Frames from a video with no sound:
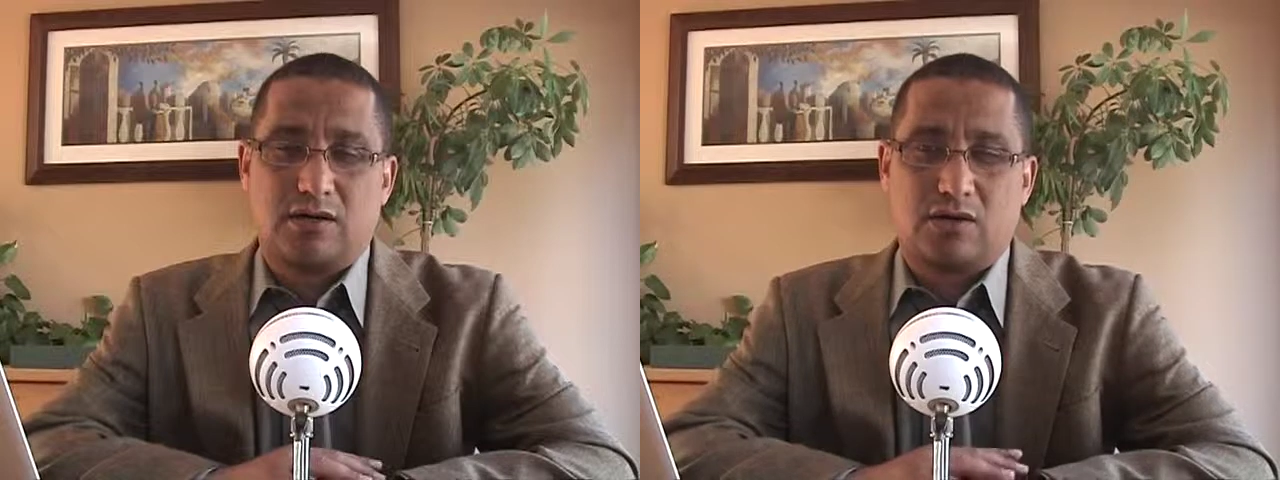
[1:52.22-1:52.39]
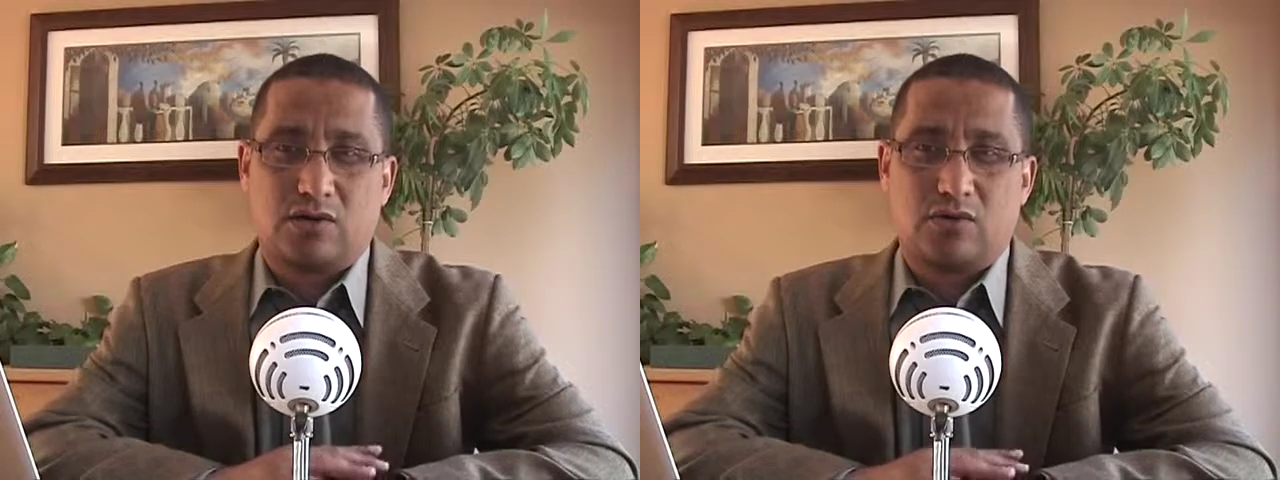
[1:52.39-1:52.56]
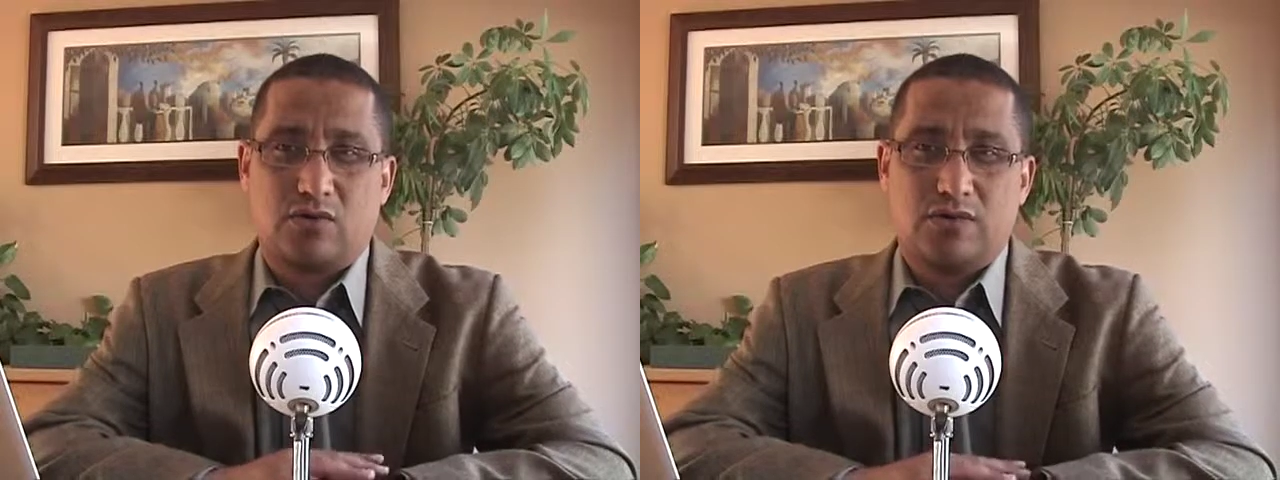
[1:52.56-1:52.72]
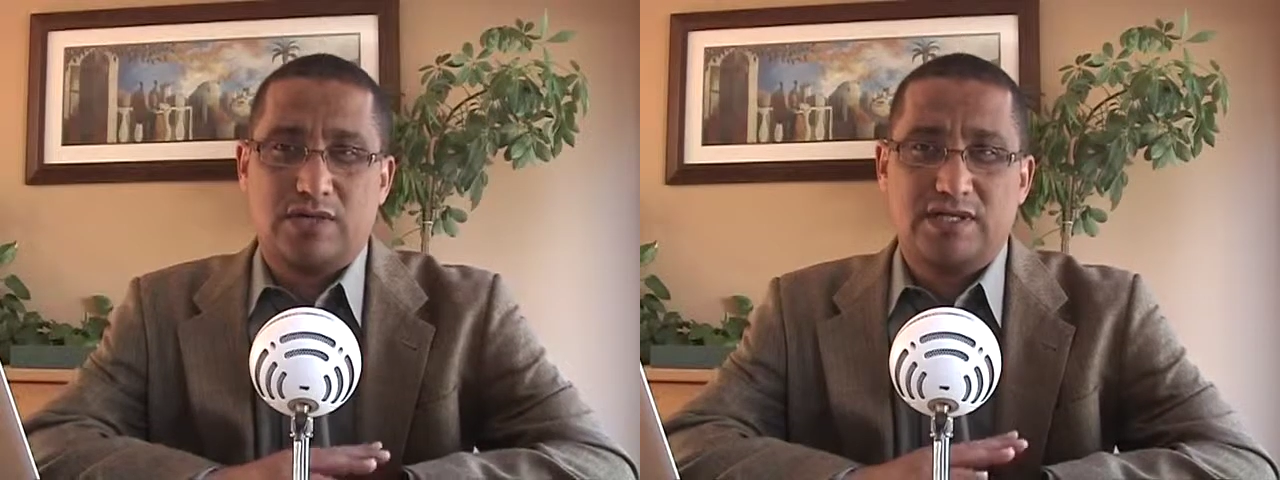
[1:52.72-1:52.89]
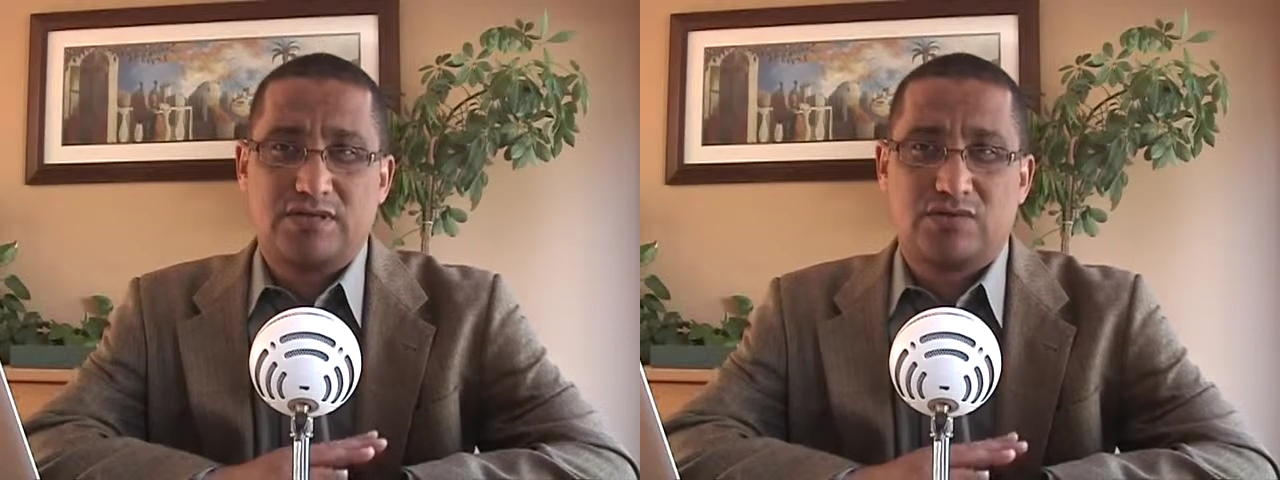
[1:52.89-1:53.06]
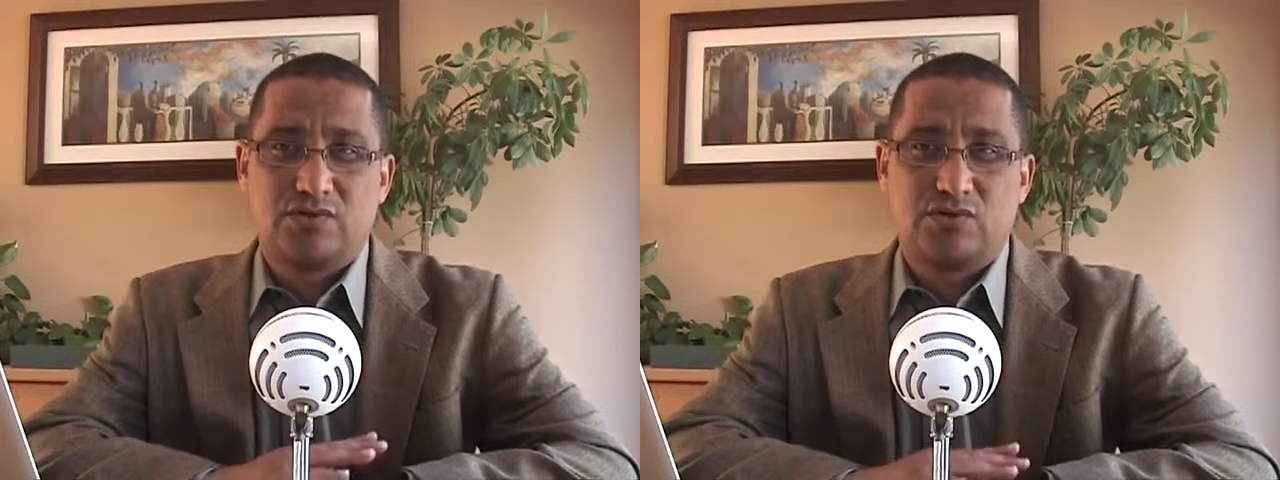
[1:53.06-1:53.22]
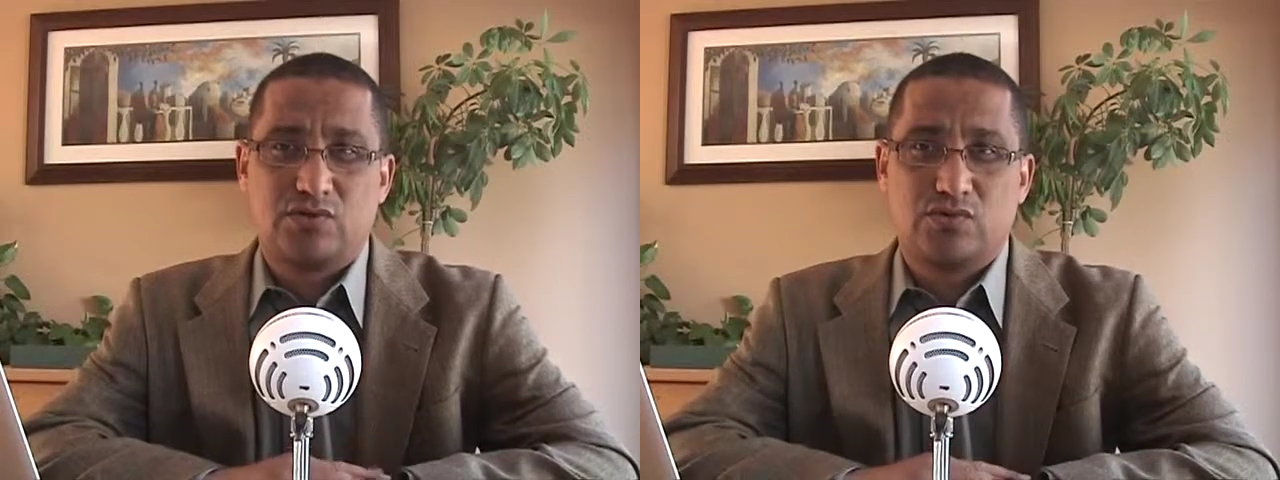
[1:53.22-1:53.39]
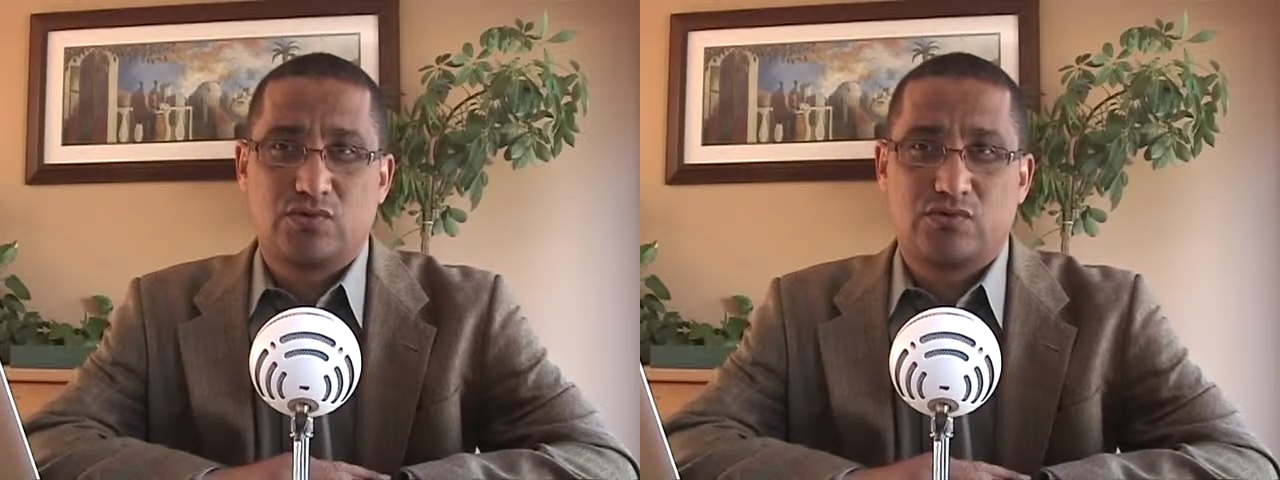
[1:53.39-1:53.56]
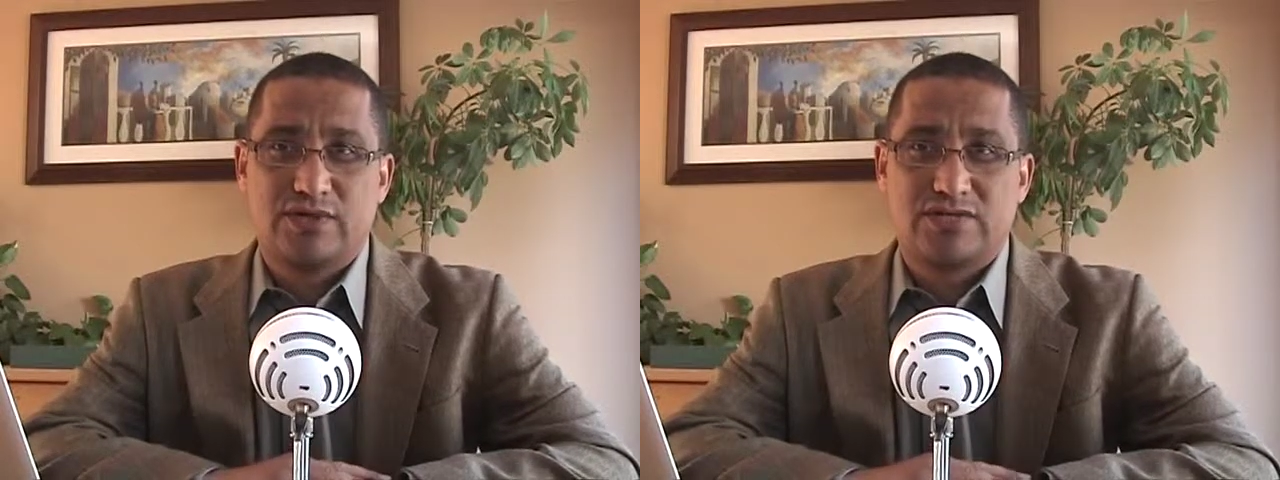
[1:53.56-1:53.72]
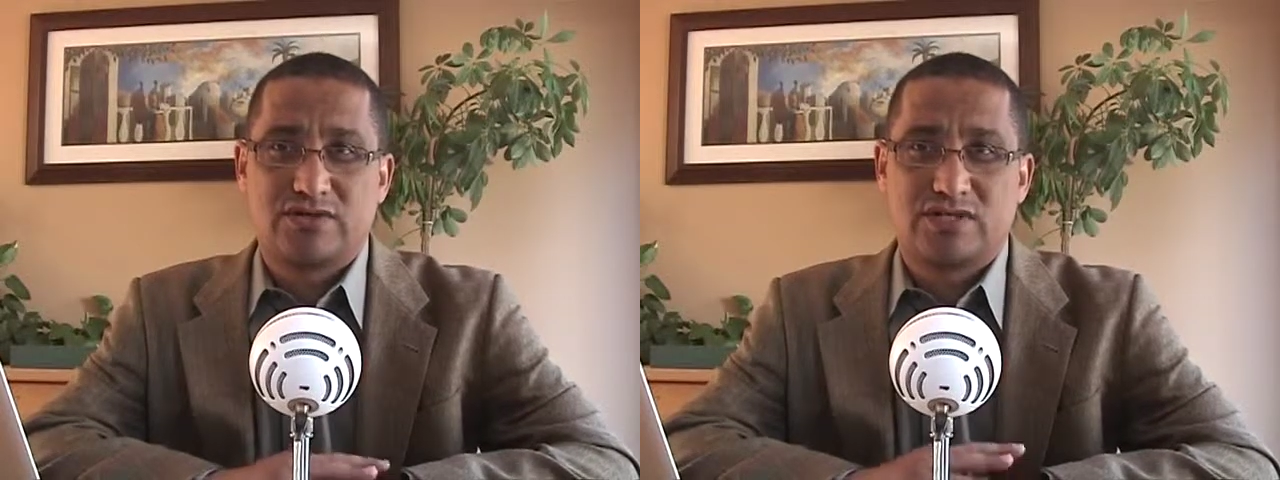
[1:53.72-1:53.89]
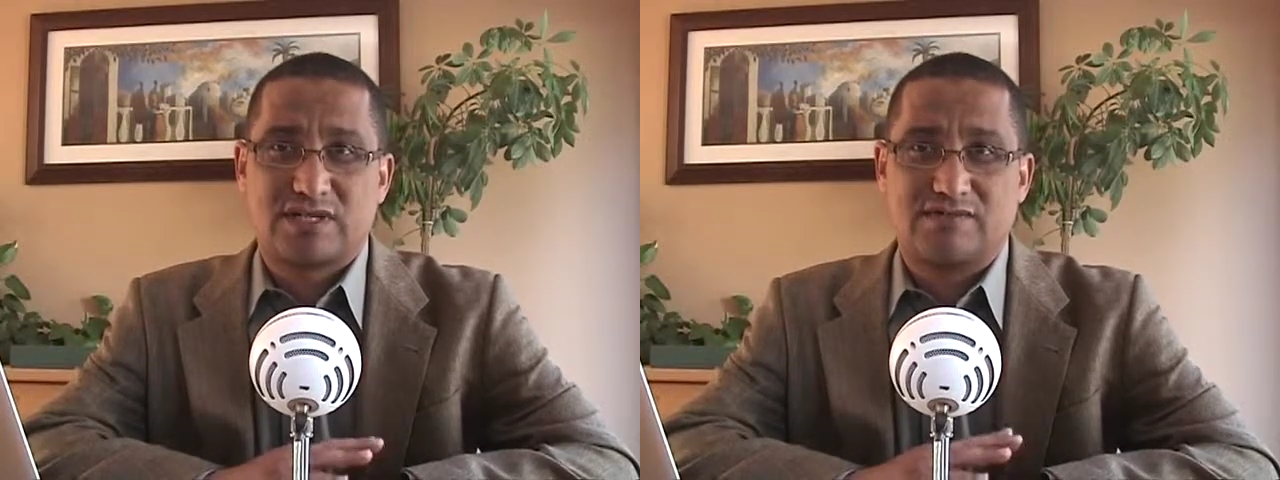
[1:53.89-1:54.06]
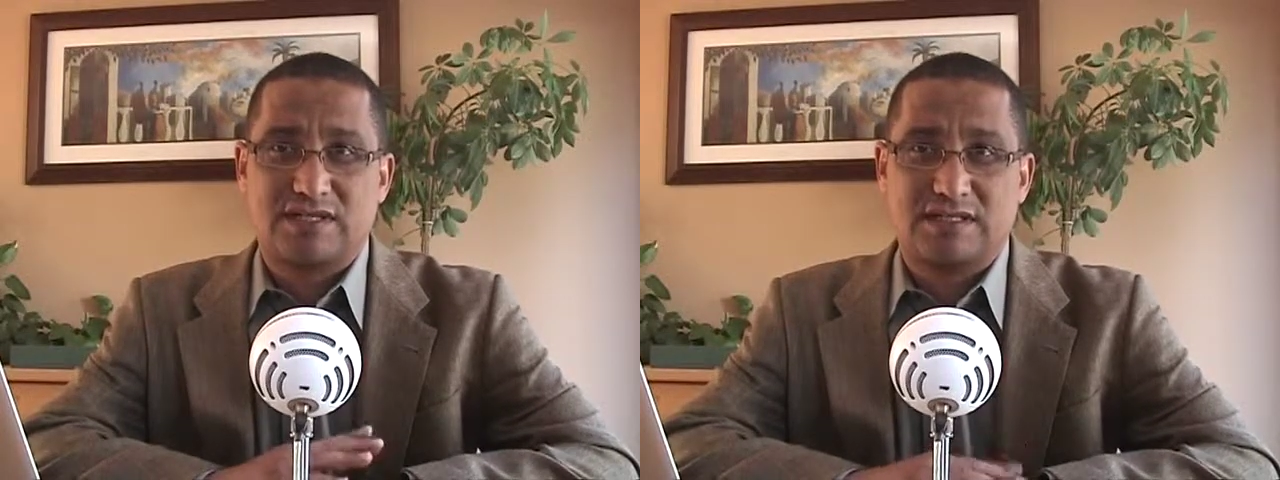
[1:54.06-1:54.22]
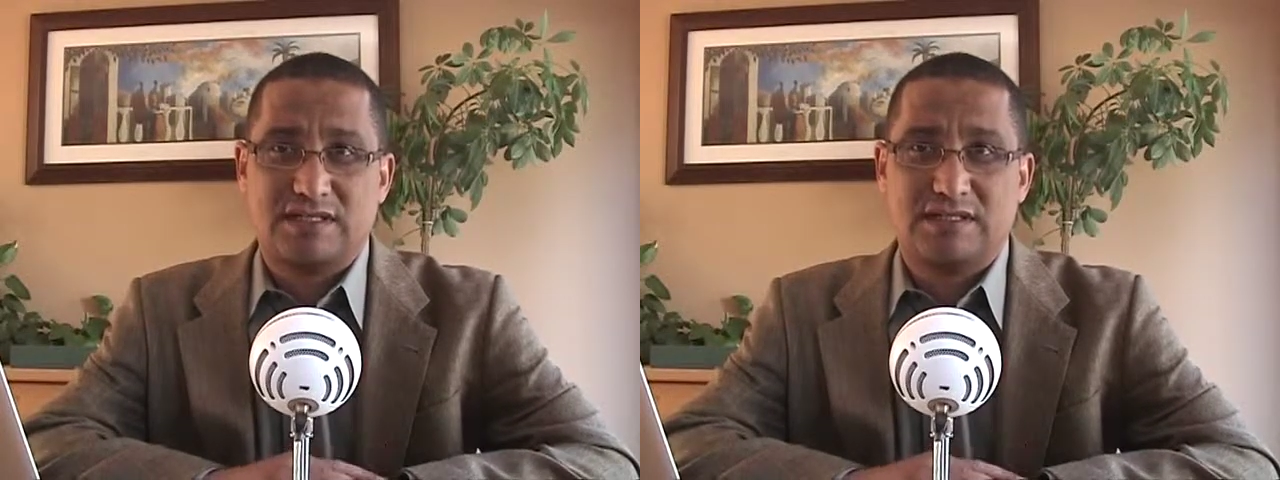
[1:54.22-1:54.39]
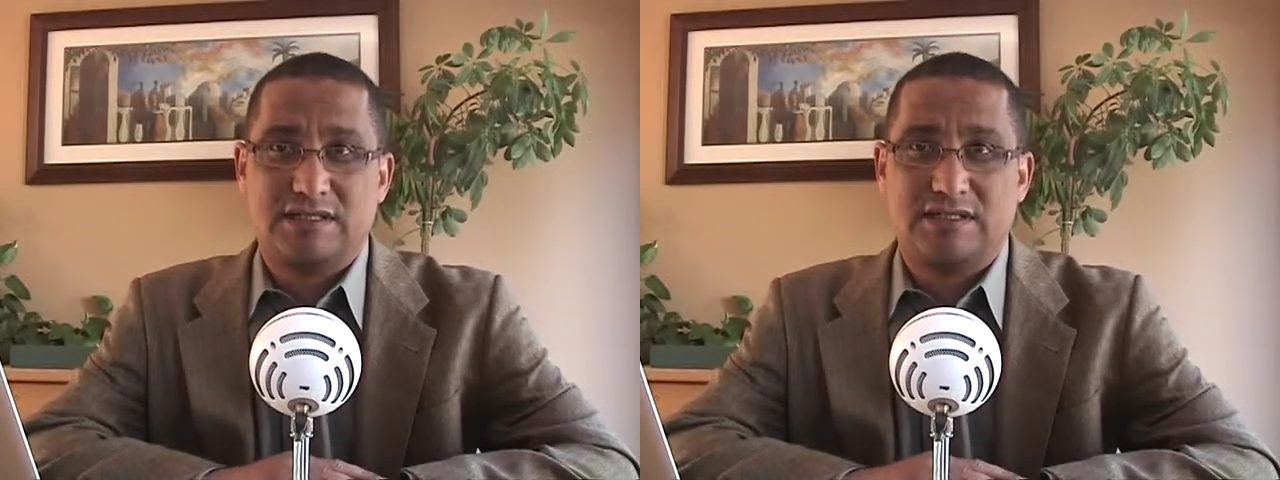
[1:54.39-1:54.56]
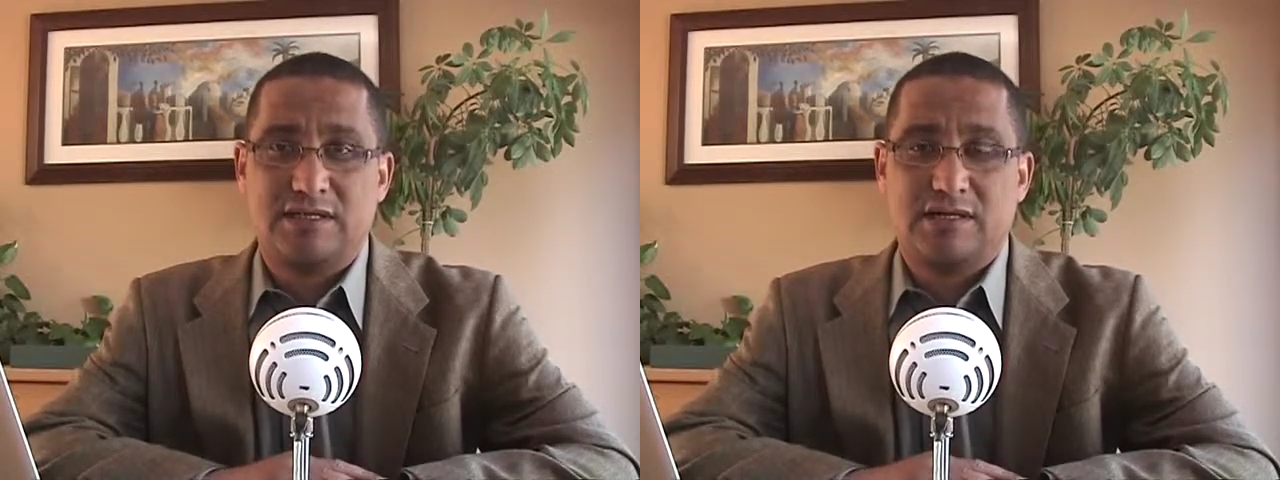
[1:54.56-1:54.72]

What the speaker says: According to the research I've seen,